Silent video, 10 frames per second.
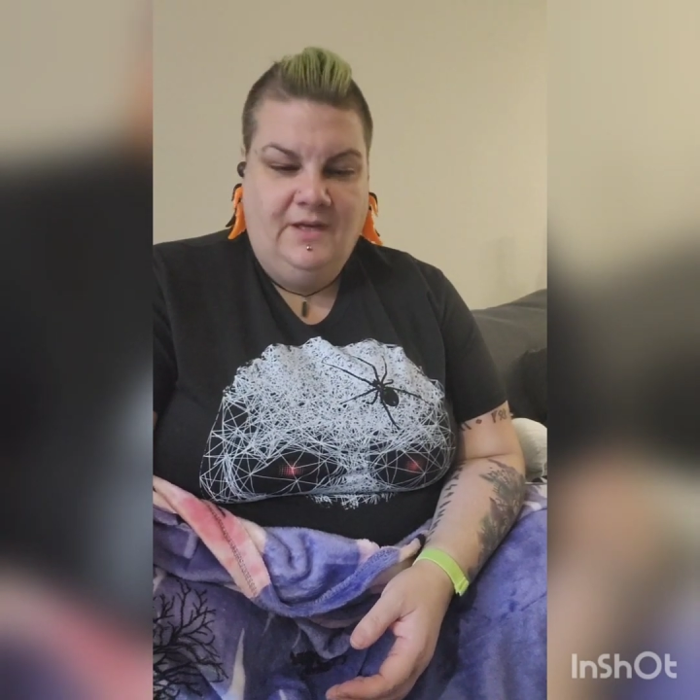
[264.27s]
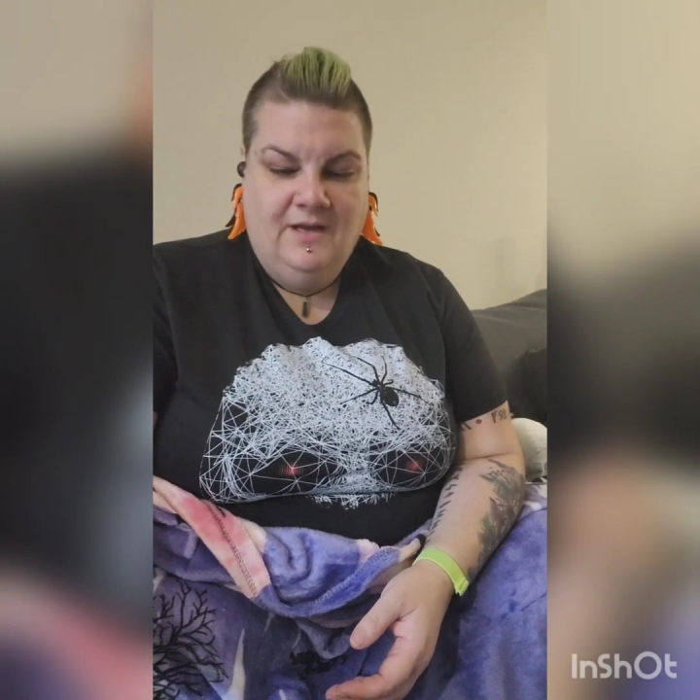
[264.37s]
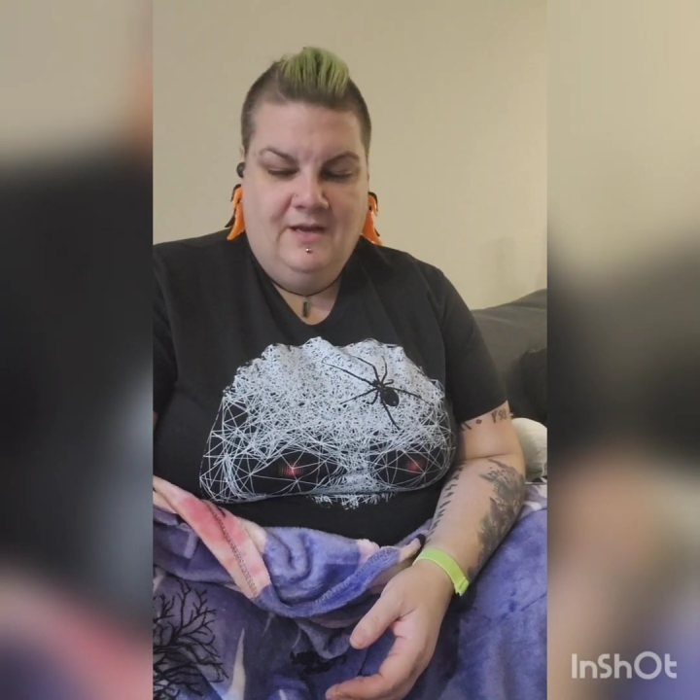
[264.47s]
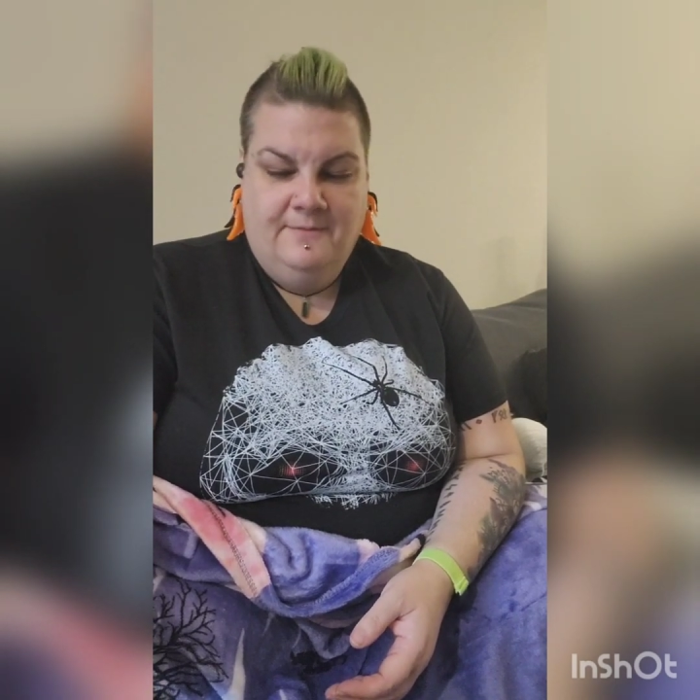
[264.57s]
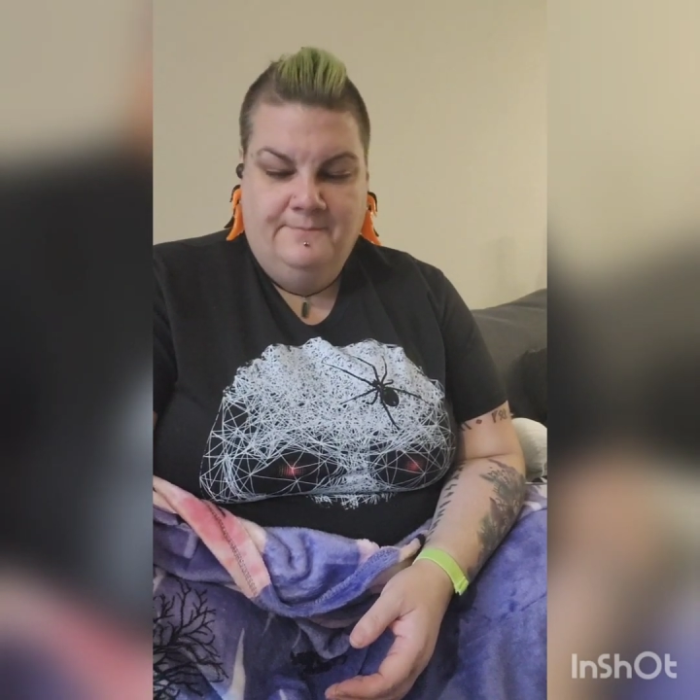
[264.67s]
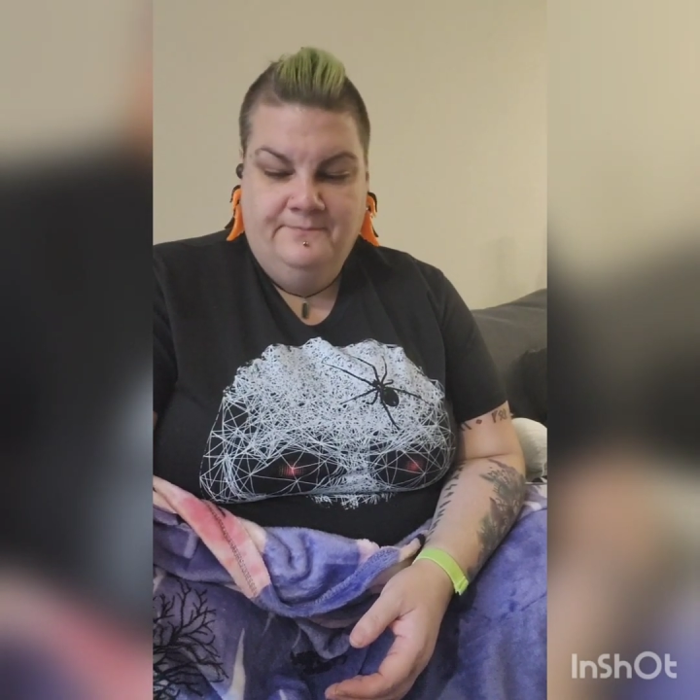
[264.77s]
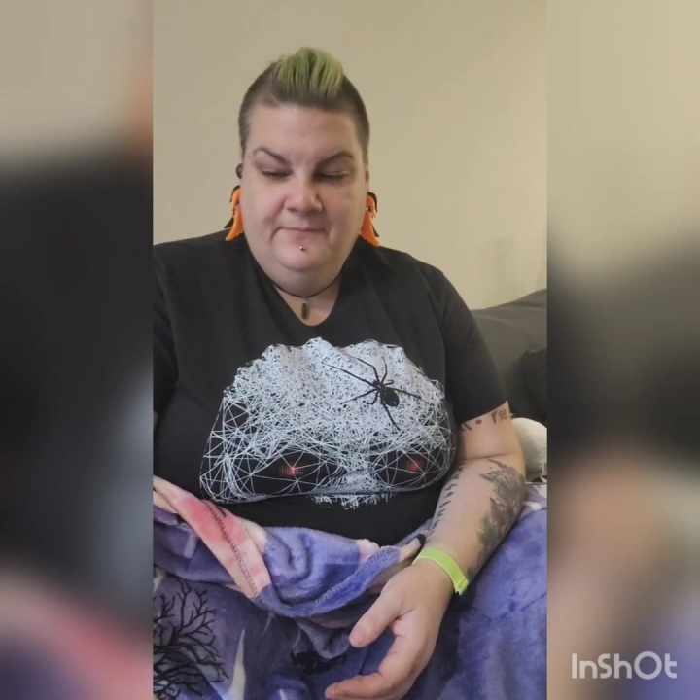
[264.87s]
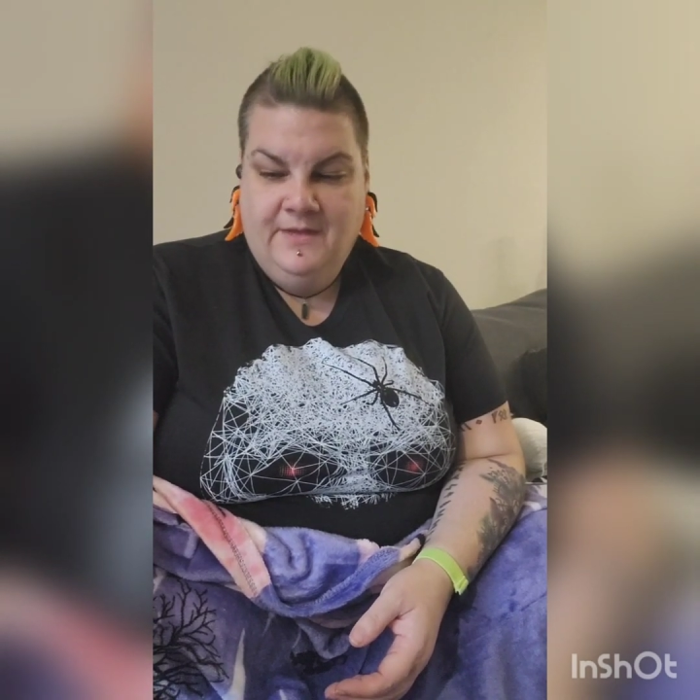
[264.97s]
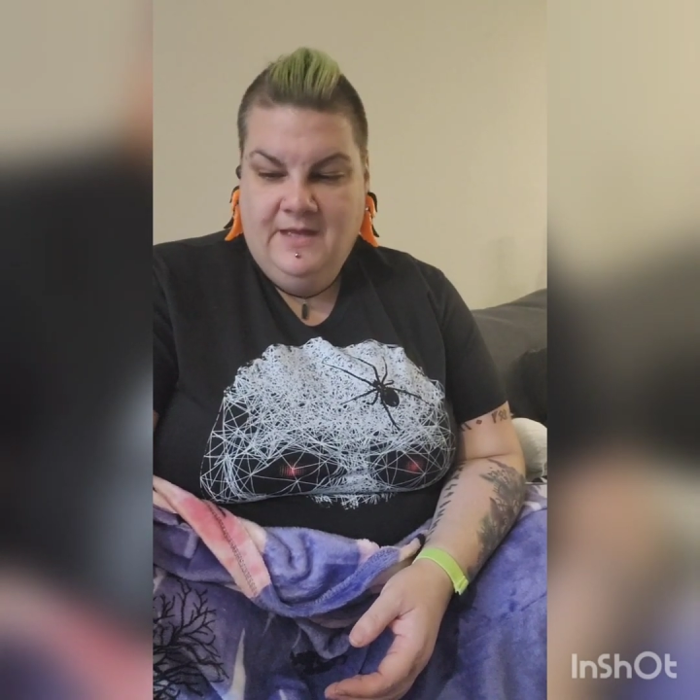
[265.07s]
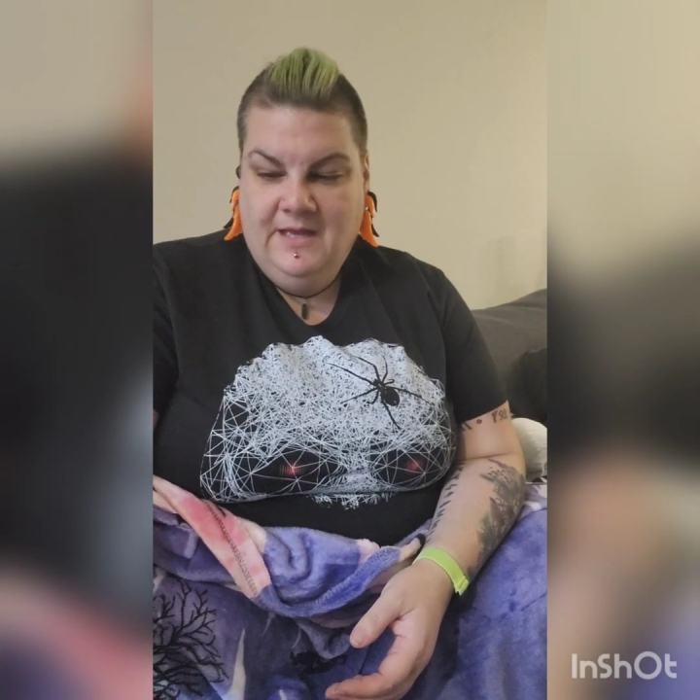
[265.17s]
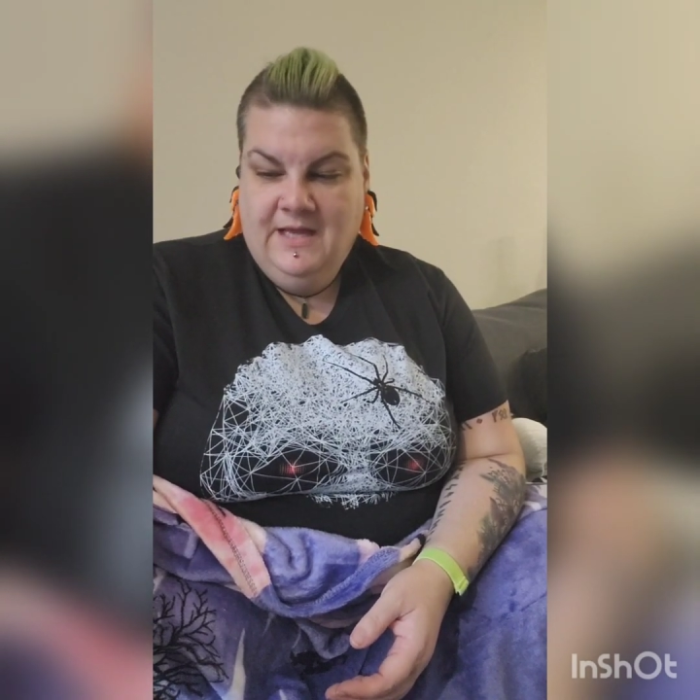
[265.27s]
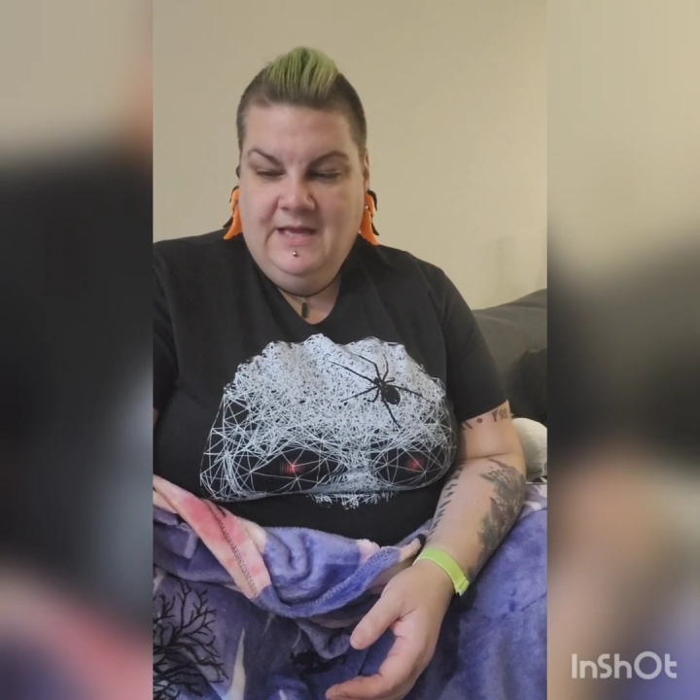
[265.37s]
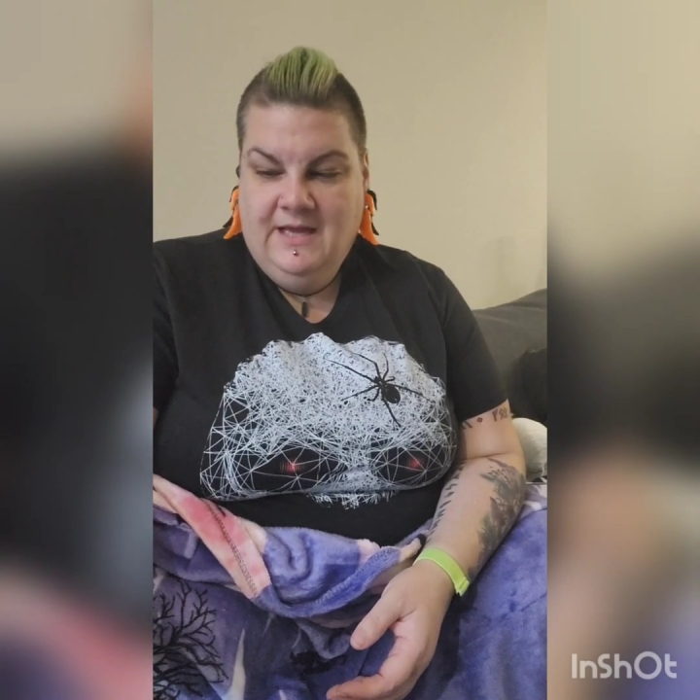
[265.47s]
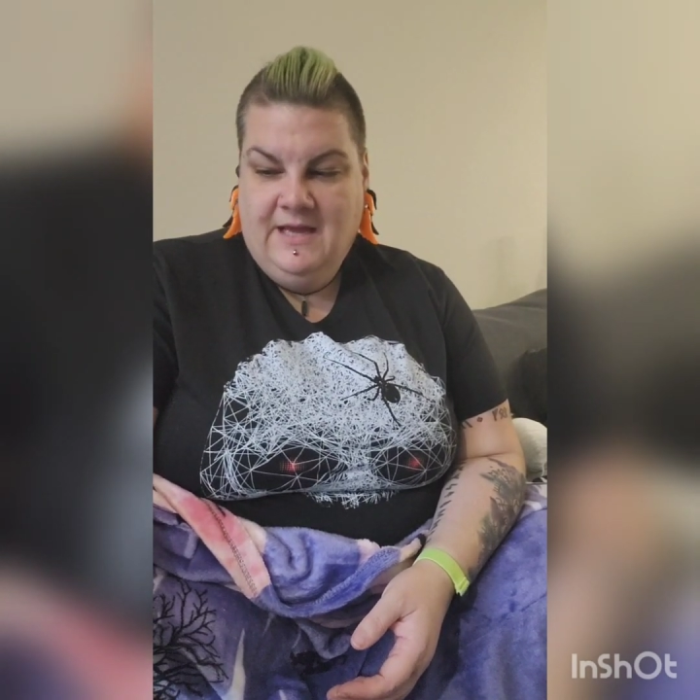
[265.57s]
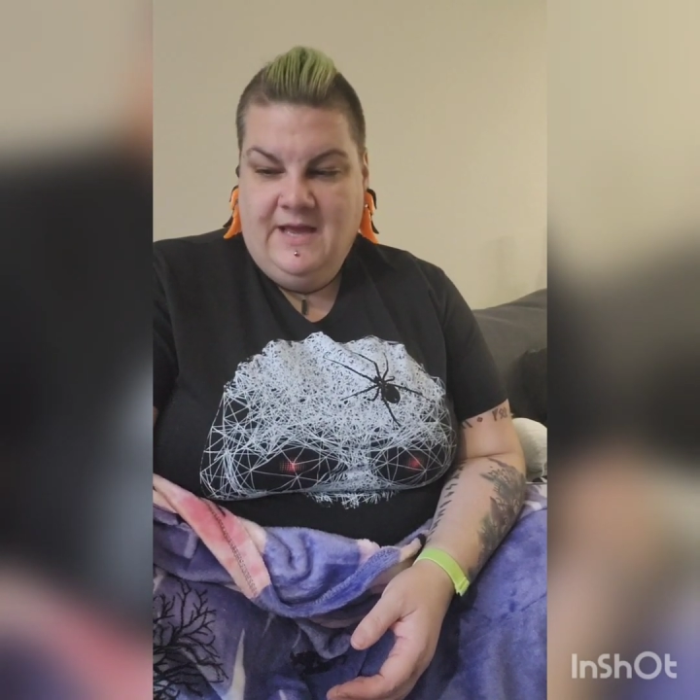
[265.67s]
and
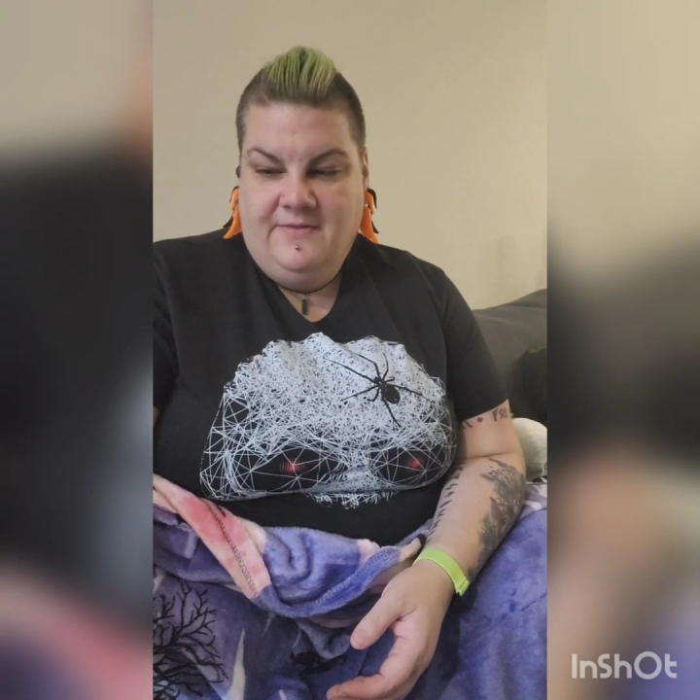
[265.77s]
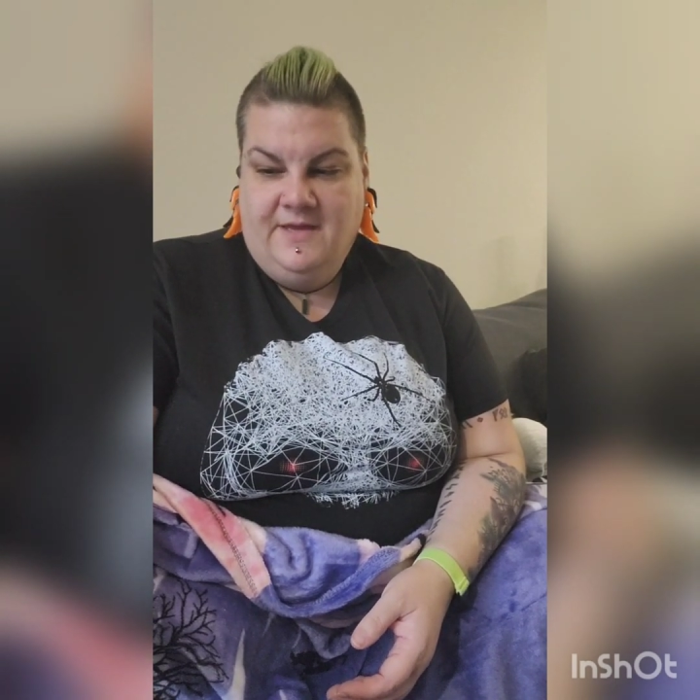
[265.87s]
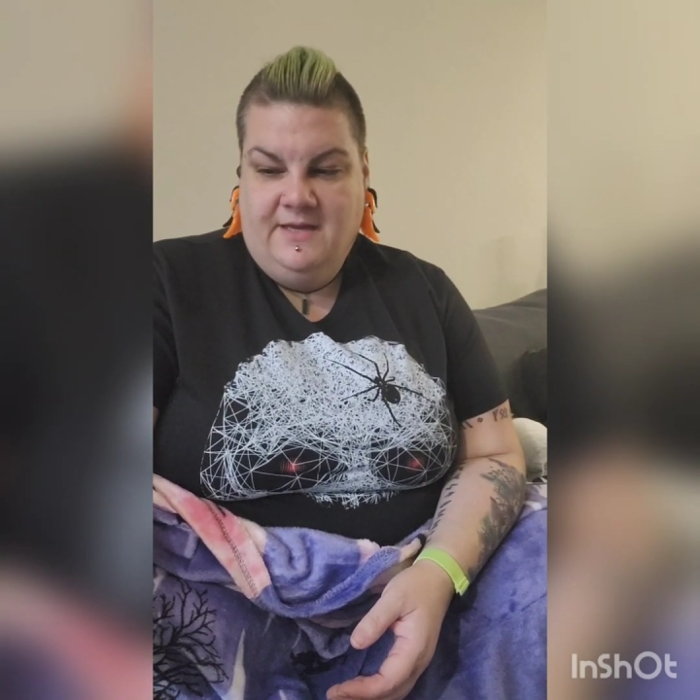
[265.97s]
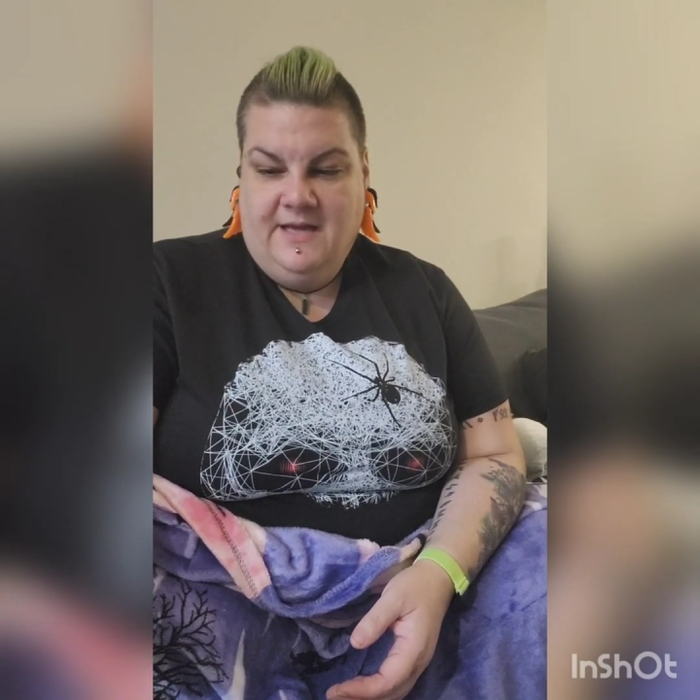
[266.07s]
then